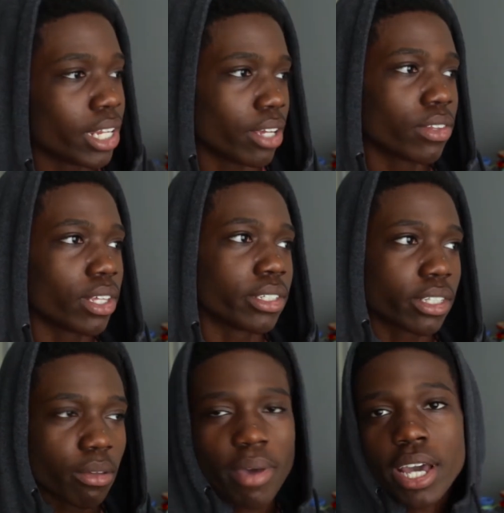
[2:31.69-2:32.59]
Even things
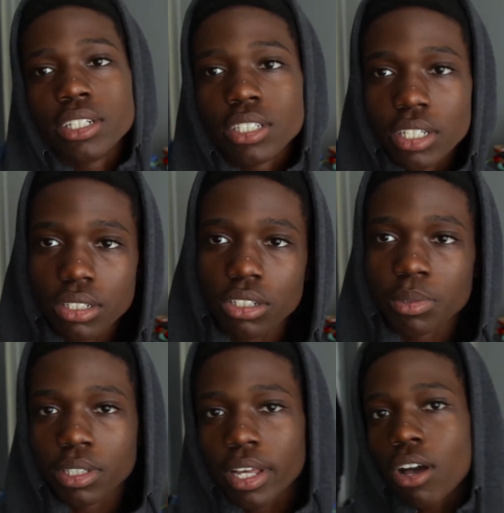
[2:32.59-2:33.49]
like the Manatee is a little
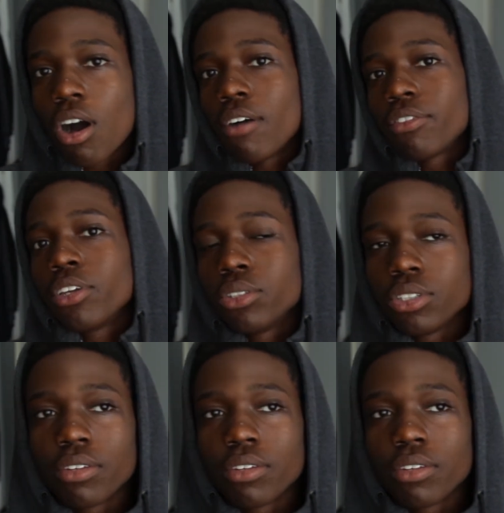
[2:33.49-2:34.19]
bit off kilter,